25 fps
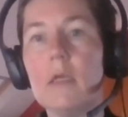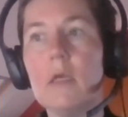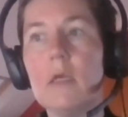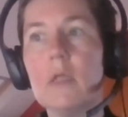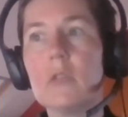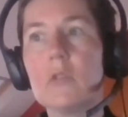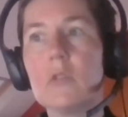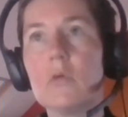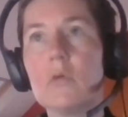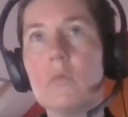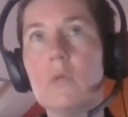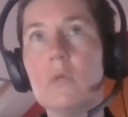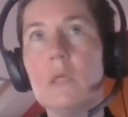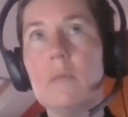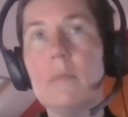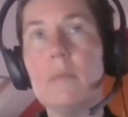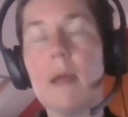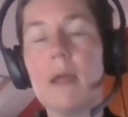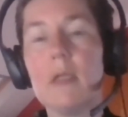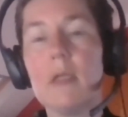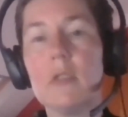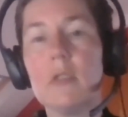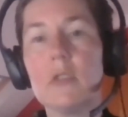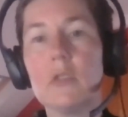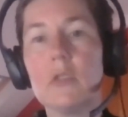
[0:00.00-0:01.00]
So we
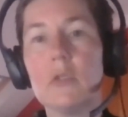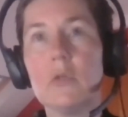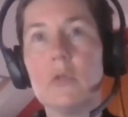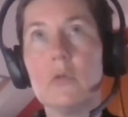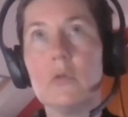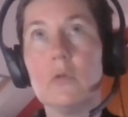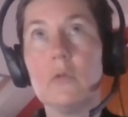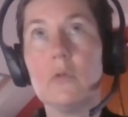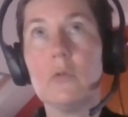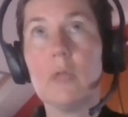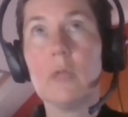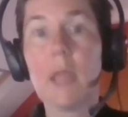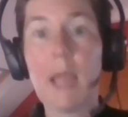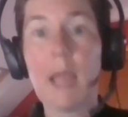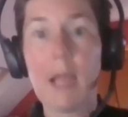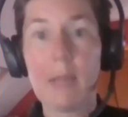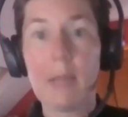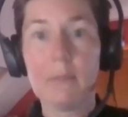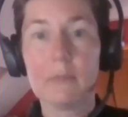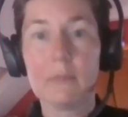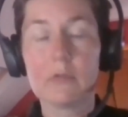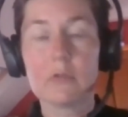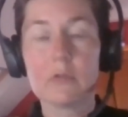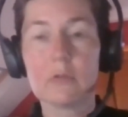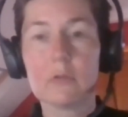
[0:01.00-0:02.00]
might do the
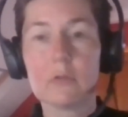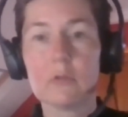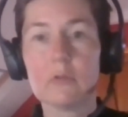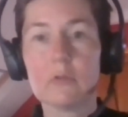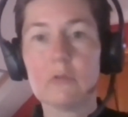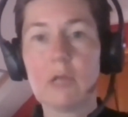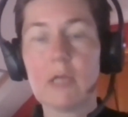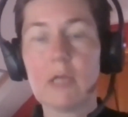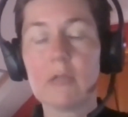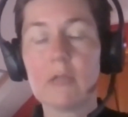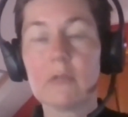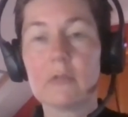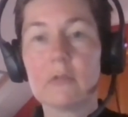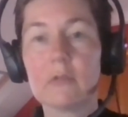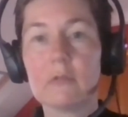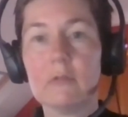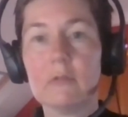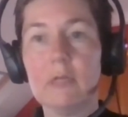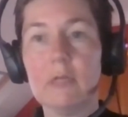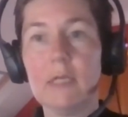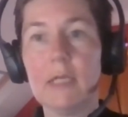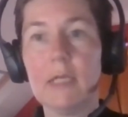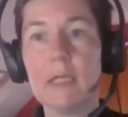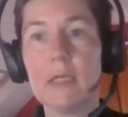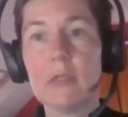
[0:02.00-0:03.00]
abstract
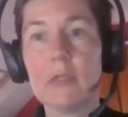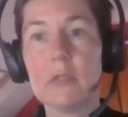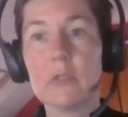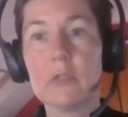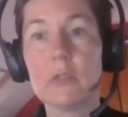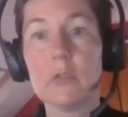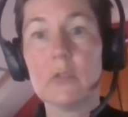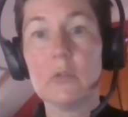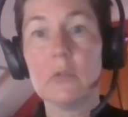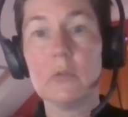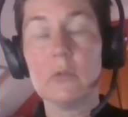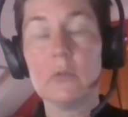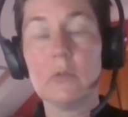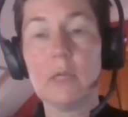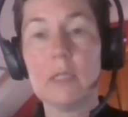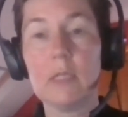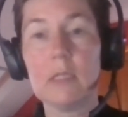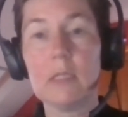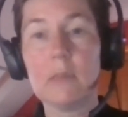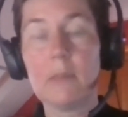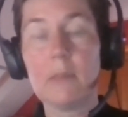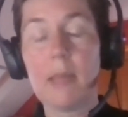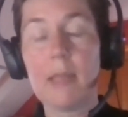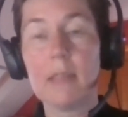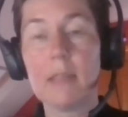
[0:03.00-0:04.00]
screening as 2
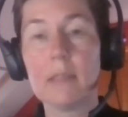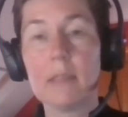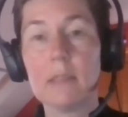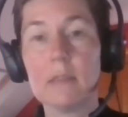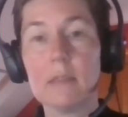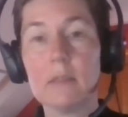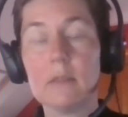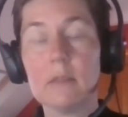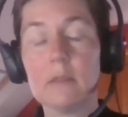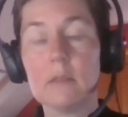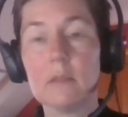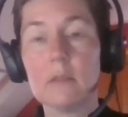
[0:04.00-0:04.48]
independent